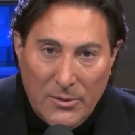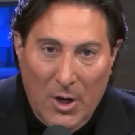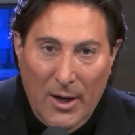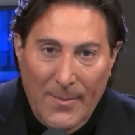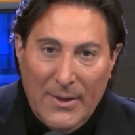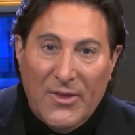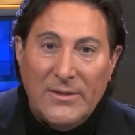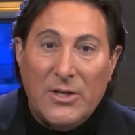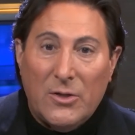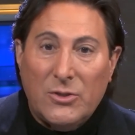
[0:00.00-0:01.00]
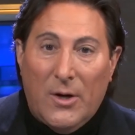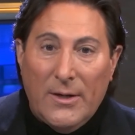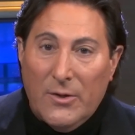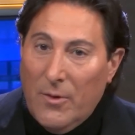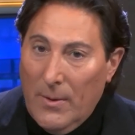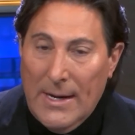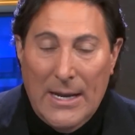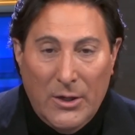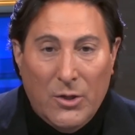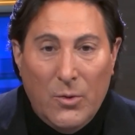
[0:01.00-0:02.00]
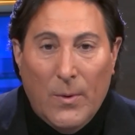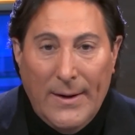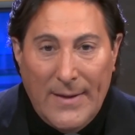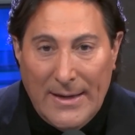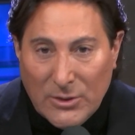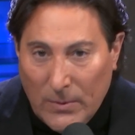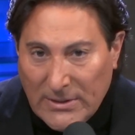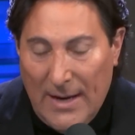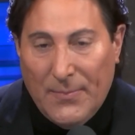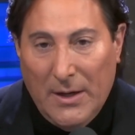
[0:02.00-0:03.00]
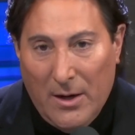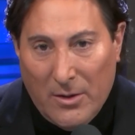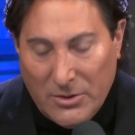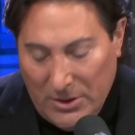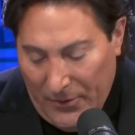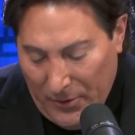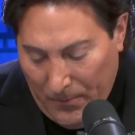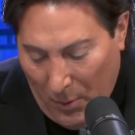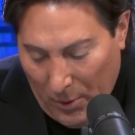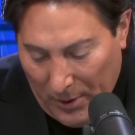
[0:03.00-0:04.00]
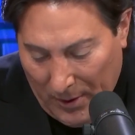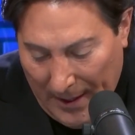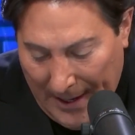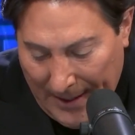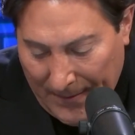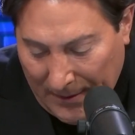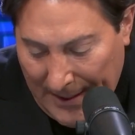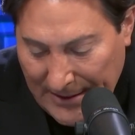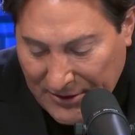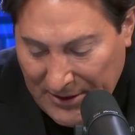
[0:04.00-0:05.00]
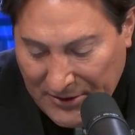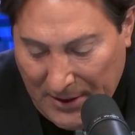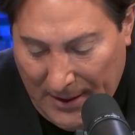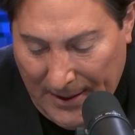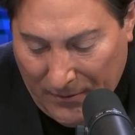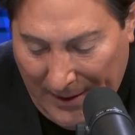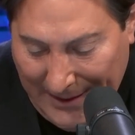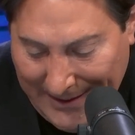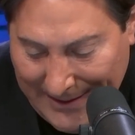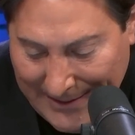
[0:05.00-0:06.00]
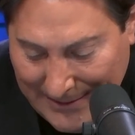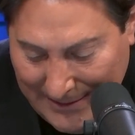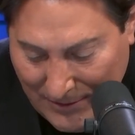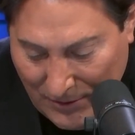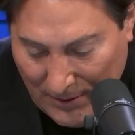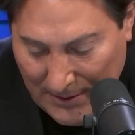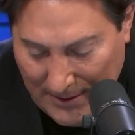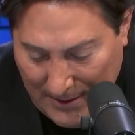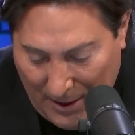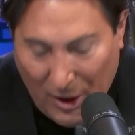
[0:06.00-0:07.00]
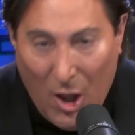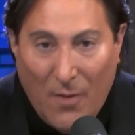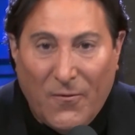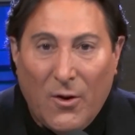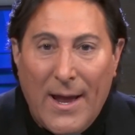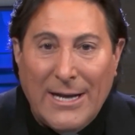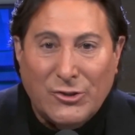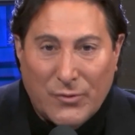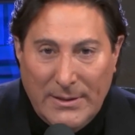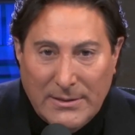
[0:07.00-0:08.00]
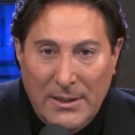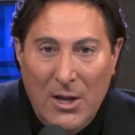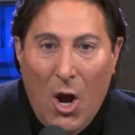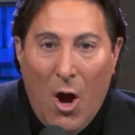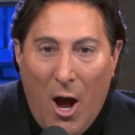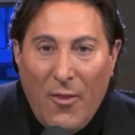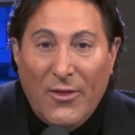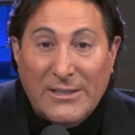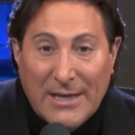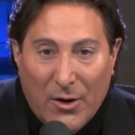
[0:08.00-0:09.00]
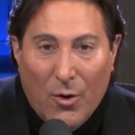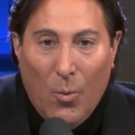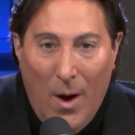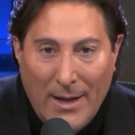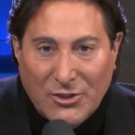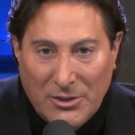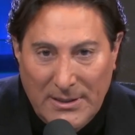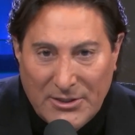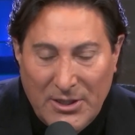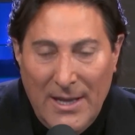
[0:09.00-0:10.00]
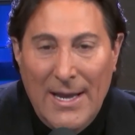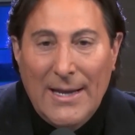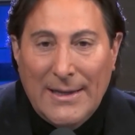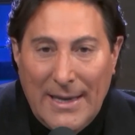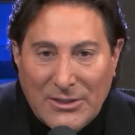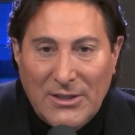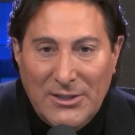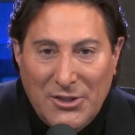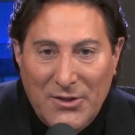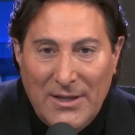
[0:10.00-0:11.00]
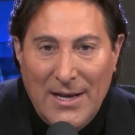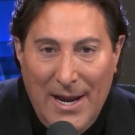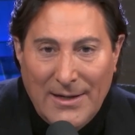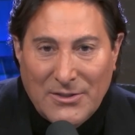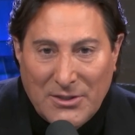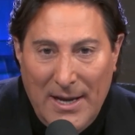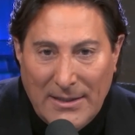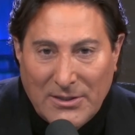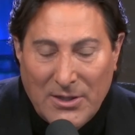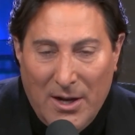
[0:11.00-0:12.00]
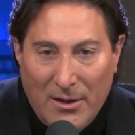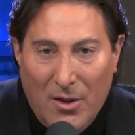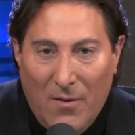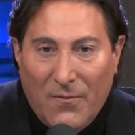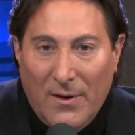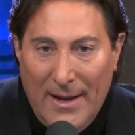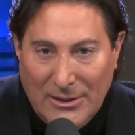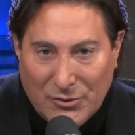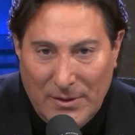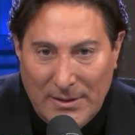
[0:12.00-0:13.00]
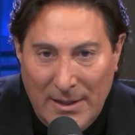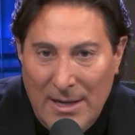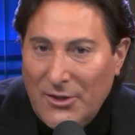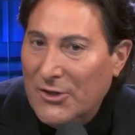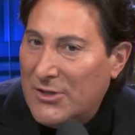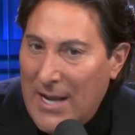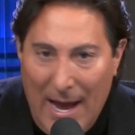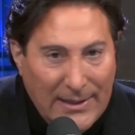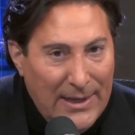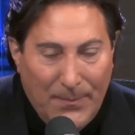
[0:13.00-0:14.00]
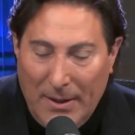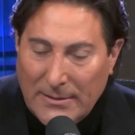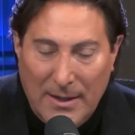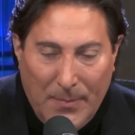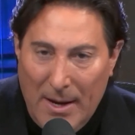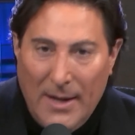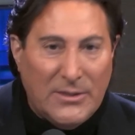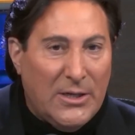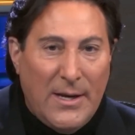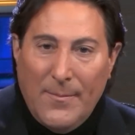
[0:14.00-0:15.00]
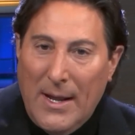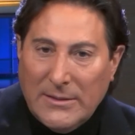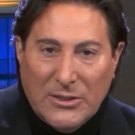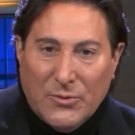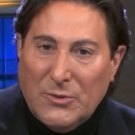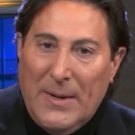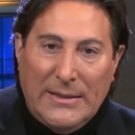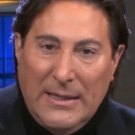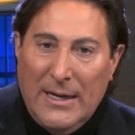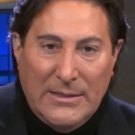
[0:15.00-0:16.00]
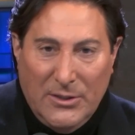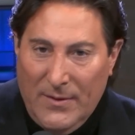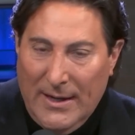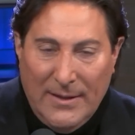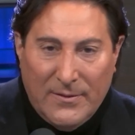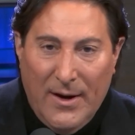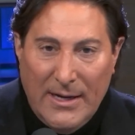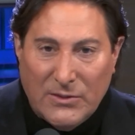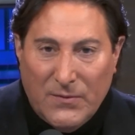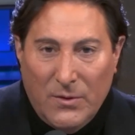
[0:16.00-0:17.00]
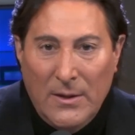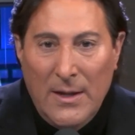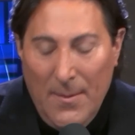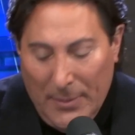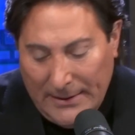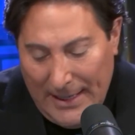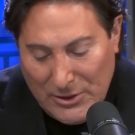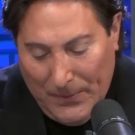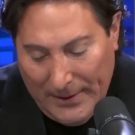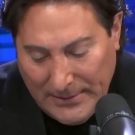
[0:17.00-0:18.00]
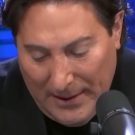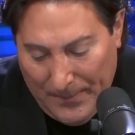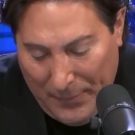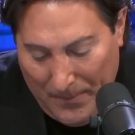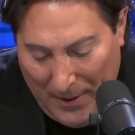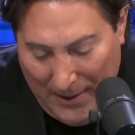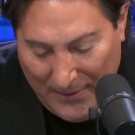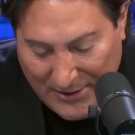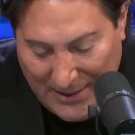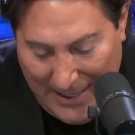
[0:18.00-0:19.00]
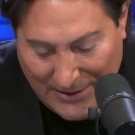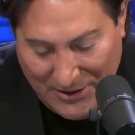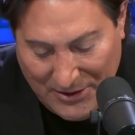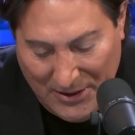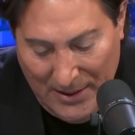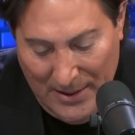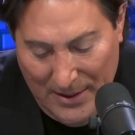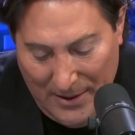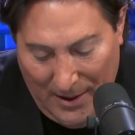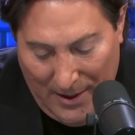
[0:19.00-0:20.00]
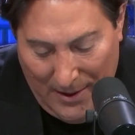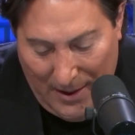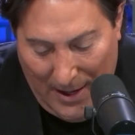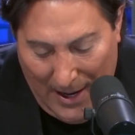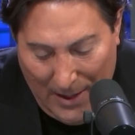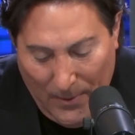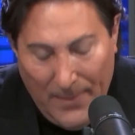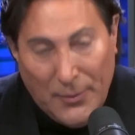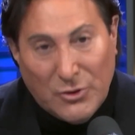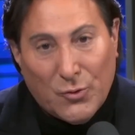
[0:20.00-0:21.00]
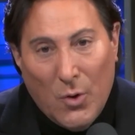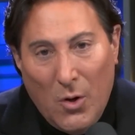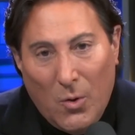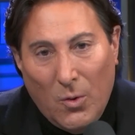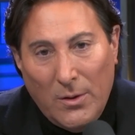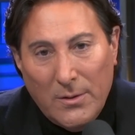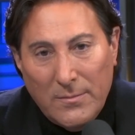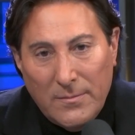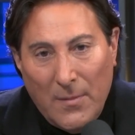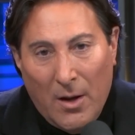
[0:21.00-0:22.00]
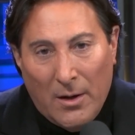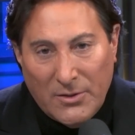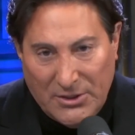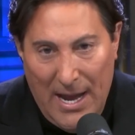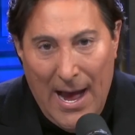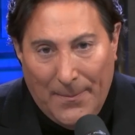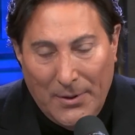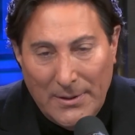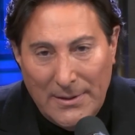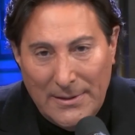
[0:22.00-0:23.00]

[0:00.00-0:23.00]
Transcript: Talking about things that are starting to grow and not in a good way, that is what's happening on our southern border. And the latest is an Iranian illegal, unlawful entrant on the terror watch list gets into the United States as an unlawful entrant, does not get picked up by ICE, and I'm not disrespecting ICE here, they got their hands full, but gets picked up by the Texas Highway Patrol on a stop.